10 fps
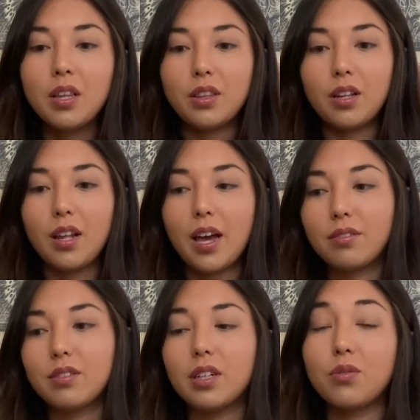the
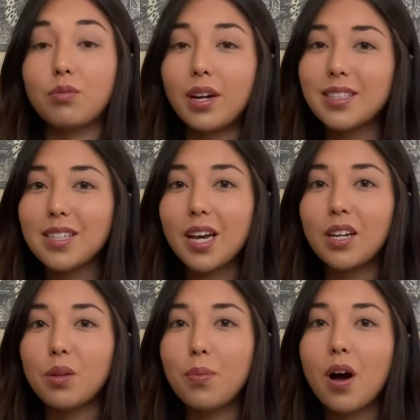left and right side of
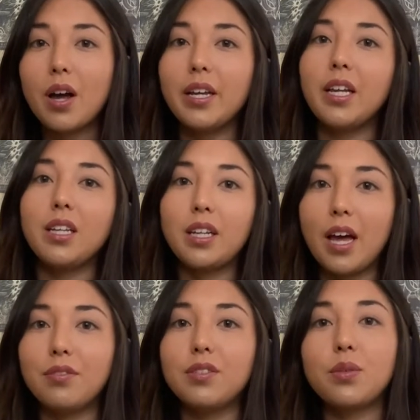the body,
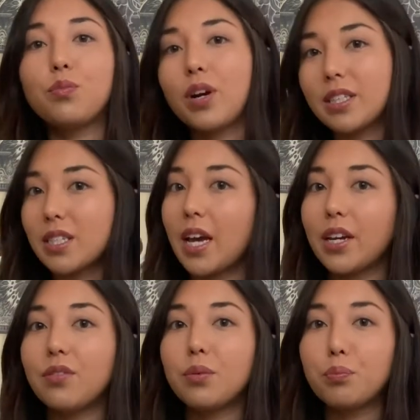left and right side
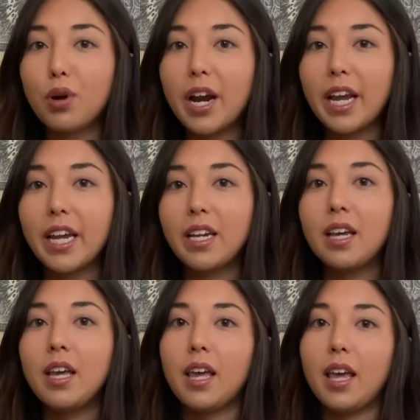of the brain.
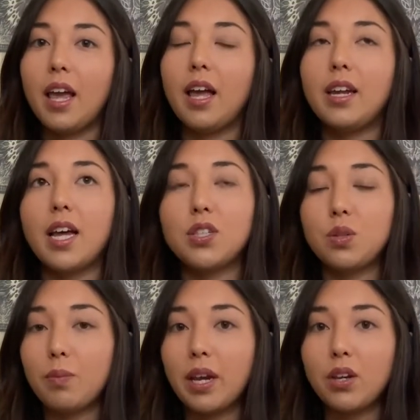And as you
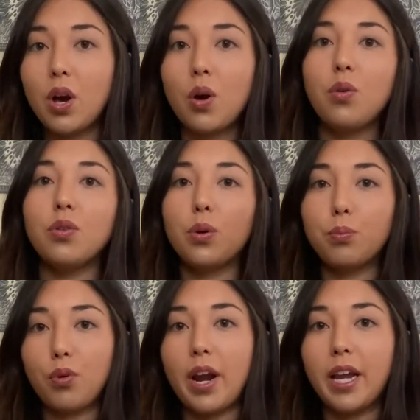may know, the
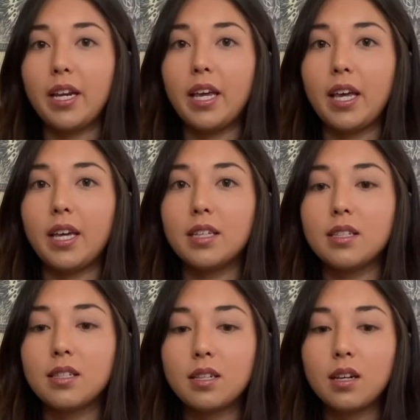brain
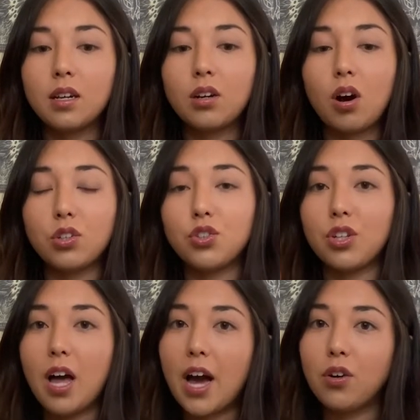is
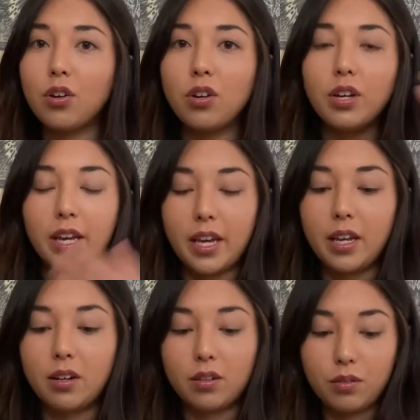contralateral
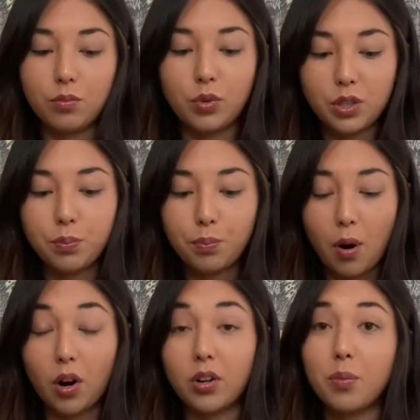in which
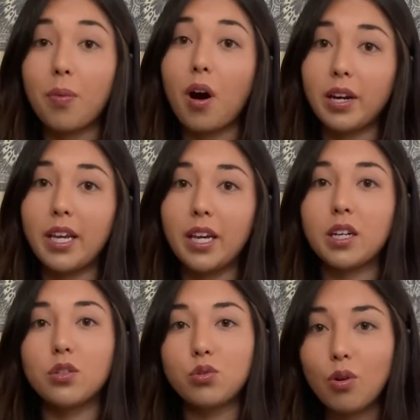part of the body it
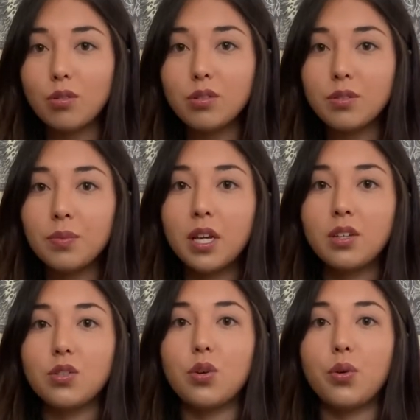controls.
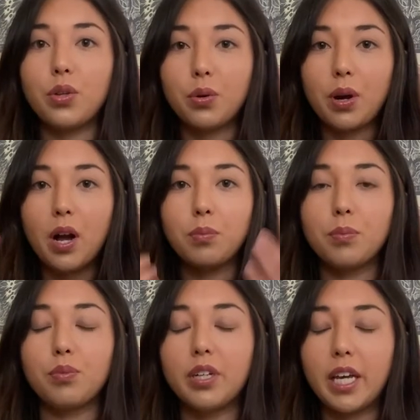So you're help
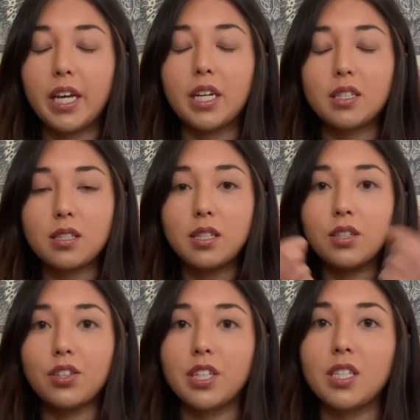bringing
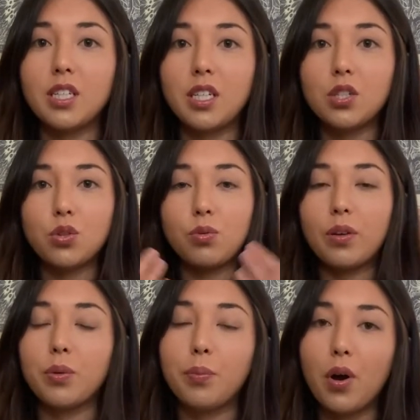synchronicities throughout
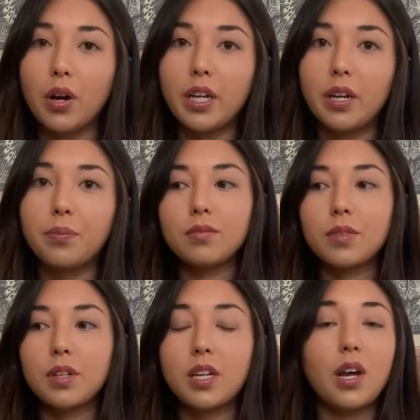the body.
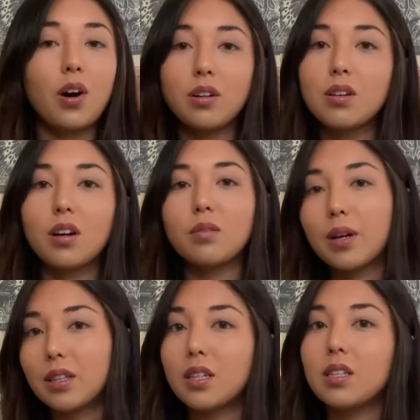Now, I'll talk
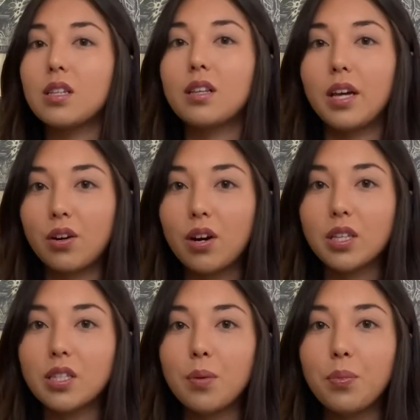about this later on
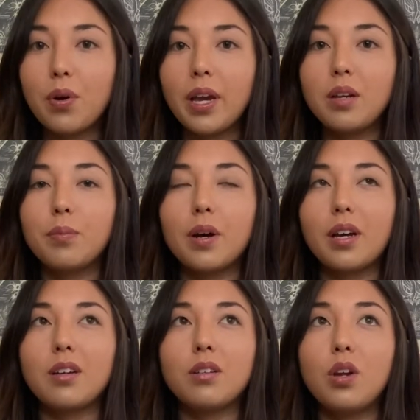at some point,
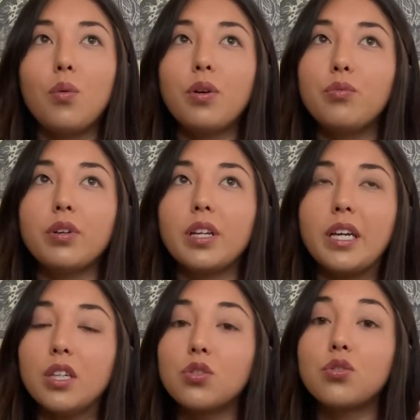but no one really
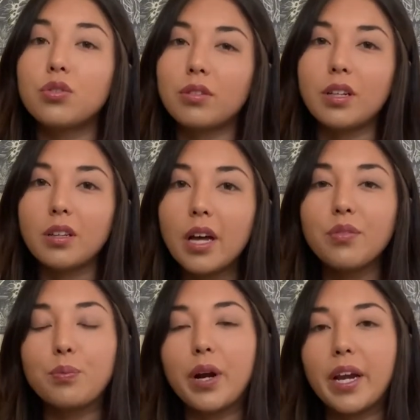is truly
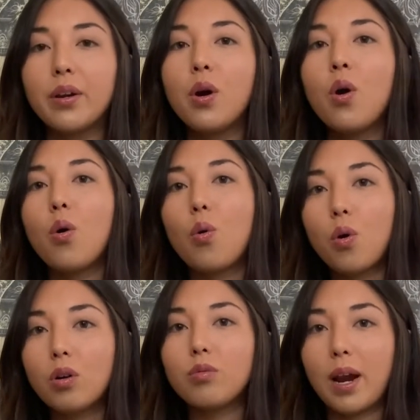left brain
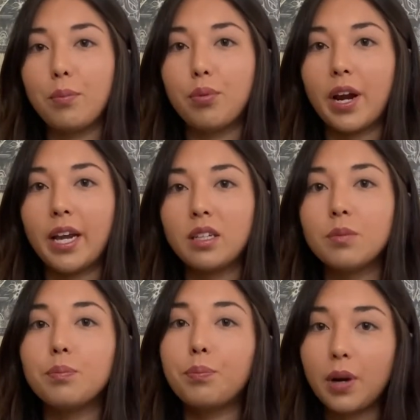or right brained,
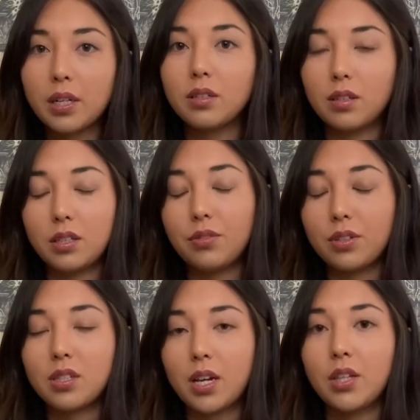but the
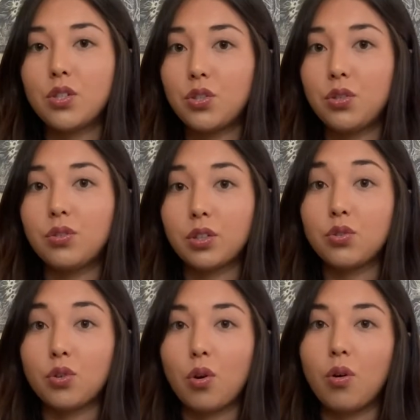different sides do
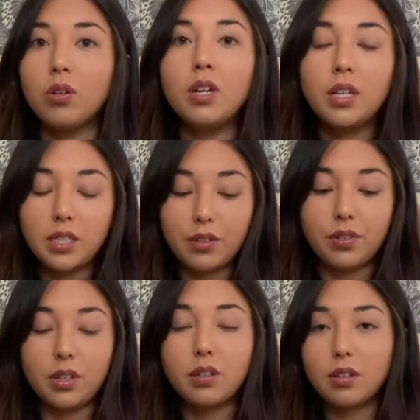control
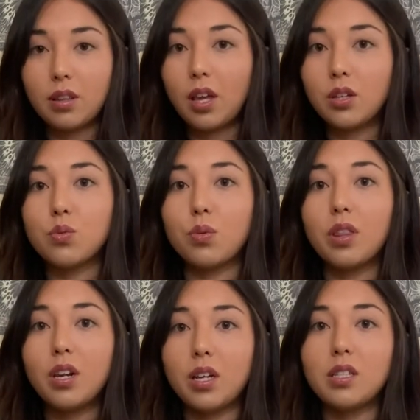different things
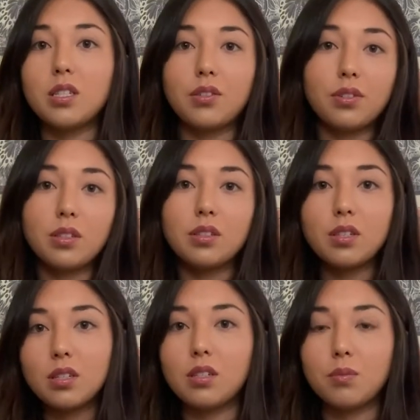within us, different
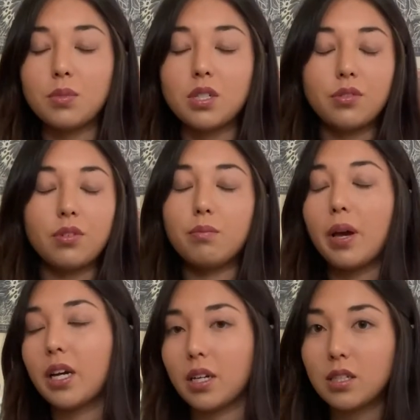systems, different
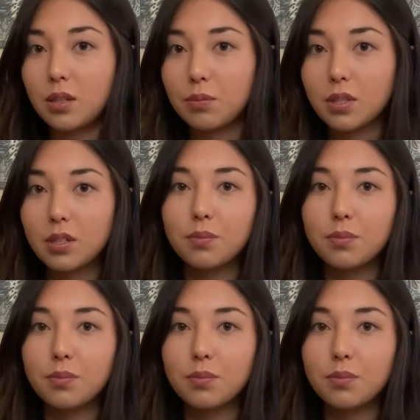mechanisms.